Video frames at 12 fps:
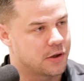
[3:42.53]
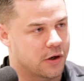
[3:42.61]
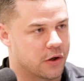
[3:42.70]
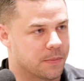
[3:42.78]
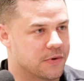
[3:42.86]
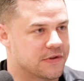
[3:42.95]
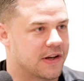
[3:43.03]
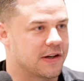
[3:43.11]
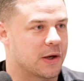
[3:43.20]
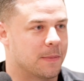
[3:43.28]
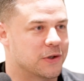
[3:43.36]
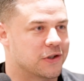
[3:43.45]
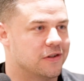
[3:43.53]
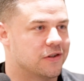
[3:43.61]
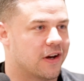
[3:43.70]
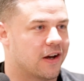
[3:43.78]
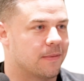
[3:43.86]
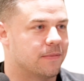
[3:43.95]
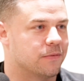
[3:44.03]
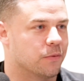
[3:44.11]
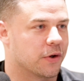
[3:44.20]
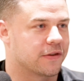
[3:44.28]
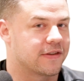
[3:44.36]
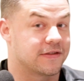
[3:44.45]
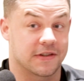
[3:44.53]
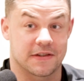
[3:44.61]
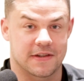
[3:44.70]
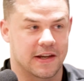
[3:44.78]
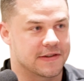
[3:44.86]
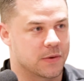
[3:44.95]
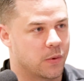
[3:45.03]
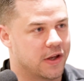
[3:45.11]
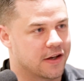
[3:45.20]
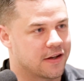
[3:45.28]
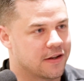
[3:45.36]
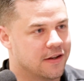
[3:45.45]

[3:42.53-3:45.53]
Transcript: 100% commission job, worked 6 days a week.